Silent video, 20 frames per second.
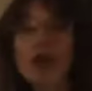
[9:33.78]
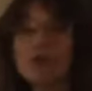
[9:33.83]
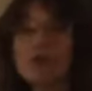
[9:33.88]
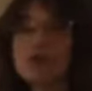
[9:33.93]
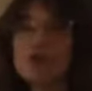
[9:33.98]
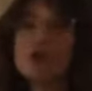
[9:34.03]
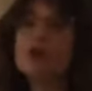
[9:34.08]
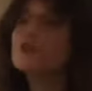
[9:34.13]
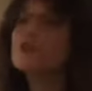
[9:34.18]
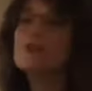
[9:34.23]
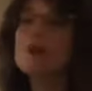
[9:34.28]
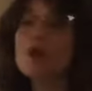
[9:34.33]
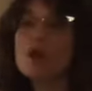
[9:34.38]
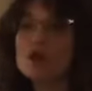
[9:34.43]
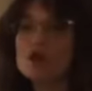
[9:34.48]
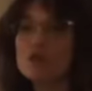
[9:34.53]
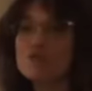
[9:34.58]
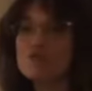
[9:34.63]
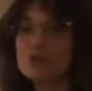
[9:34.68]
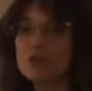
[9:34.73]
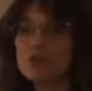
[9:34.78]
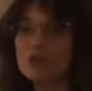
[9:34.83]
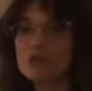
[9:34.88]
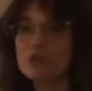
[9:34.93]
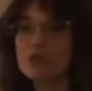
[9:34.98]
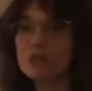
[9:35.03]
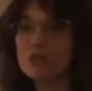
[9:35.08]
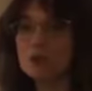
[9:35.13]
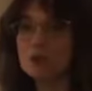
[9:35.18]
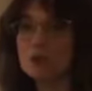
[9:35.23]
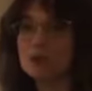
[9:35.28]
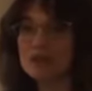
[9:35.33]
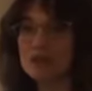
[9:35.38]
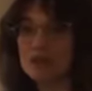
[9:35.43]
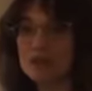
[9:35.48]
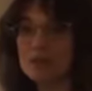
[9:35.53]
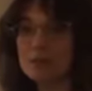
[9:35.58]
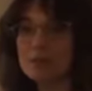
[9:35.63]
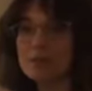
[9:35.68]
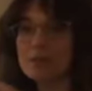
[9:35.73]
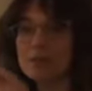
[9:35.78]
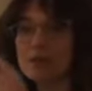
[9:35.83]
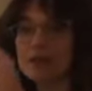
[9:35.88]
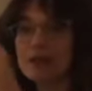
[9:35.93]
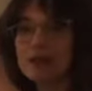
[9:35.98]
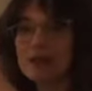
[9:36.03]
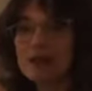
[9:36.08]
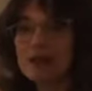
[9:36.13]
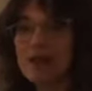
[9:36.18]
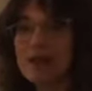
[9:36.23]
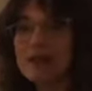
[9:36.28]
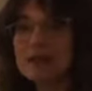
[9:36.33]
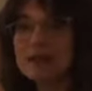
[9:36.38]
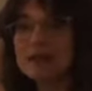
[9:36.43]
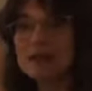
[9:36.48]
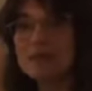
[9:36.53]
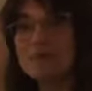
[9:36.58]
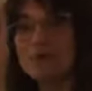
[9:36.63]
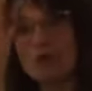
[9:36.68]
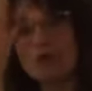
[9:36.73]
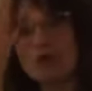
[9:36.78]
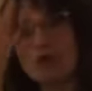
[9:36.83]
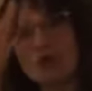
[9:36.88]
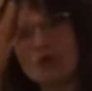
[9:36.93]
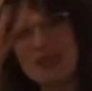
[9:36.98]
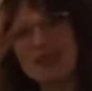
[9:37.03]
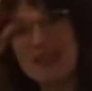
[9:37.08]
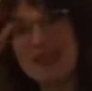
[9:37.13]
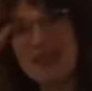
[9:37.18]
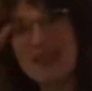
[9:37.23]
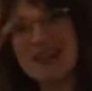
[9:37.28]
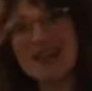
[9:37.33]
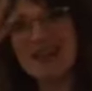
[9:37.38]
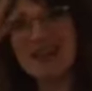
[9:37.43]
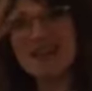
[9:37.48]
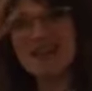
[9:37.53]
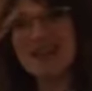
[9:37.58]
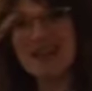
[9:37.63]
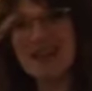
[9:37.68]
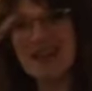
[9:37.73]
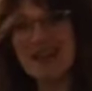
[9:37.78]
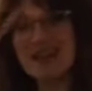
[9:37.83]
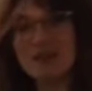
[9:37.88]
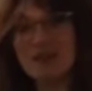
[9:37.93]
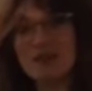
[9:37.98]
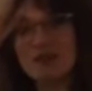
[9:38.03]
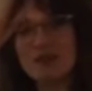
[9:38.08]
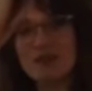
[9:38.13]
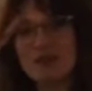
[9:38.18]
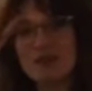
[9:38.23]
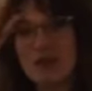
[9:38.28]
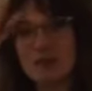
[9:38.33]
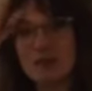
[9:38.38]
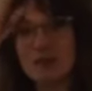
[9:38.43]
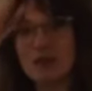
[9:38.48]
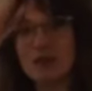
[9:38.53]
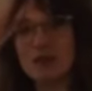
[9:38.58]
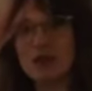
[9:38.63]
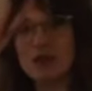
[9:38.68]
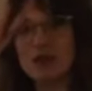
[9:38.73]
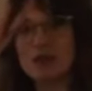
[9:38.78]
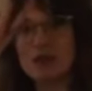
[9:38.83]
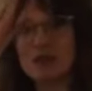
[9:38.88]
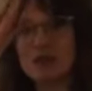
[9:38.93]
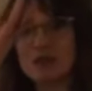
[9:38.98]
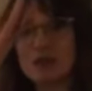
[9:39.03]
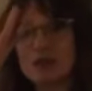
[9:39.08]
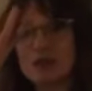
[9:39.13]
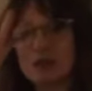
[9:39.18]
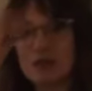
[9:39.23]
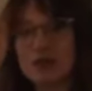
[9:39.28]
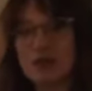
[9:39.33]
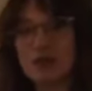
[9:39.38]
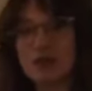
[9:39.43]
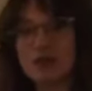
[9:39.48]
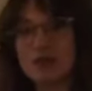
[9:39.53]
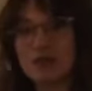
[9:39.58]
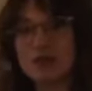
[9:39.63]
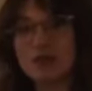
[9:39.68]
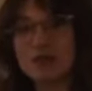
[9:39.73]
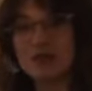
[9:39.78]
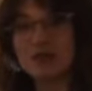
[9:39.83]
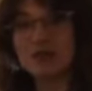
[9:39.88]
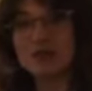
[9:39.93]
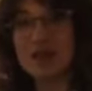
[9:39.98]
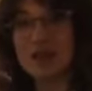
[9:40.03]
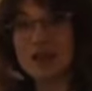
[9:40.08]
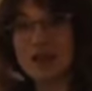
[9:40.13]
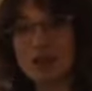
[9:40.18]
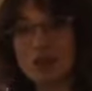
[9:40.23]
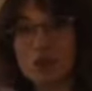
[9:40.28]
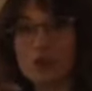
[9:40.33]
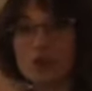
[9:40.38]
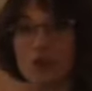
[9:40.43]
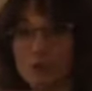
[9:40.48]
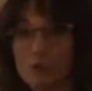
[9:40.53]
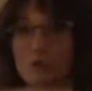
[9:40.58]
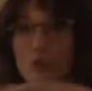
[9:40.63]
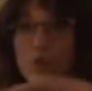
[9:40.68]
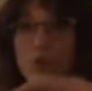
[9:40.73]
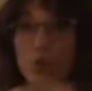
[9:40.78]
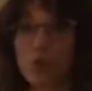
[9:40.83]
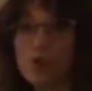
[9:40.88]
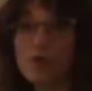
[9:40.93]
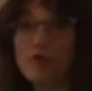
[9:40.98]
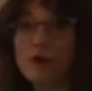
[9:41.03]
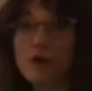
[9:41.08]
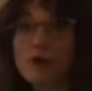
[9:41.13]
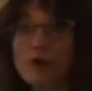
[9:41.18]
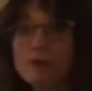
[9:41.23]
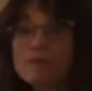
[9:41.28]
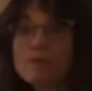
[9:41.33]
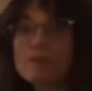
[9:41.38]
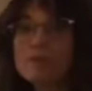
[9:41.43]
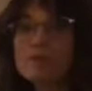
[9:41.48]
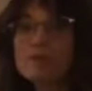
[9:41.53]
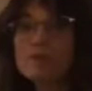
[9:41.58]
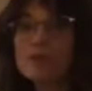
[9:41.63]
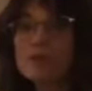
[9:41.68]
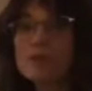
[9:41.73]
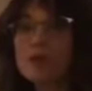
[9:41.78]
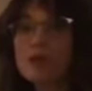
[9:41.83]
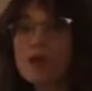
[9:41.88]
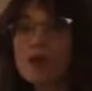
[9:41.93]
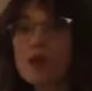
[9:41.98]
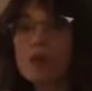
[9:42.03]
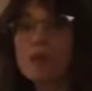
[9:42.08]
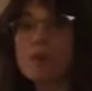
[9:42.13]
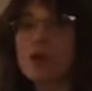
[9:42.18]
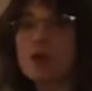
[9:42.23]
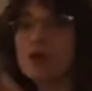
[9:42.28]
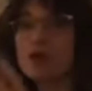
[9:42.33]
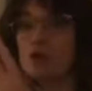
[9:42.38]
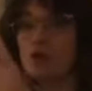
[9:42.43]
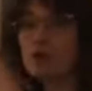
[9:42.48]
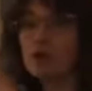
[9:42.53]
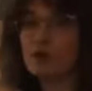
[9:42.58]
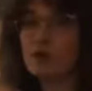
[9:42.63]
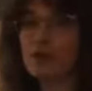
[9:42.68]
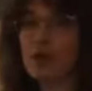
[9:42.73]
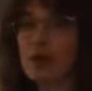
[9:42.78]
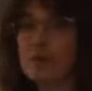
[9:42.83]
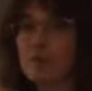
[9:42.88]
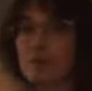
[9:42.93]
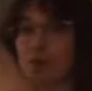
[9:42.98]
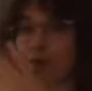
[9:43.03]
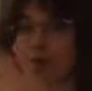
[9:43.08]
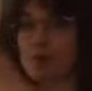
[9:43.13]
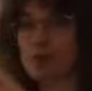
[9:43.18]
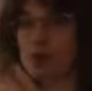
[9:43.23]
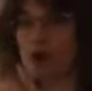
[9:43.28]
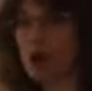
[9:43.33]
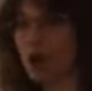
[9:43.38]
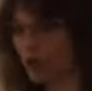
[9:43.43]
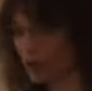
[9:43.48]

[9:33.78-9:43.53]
you look at tartan really, really closely, the lines have always got tiny, tiny little separations where they've been stitched, where they've been woven. And when you overlap them, the colour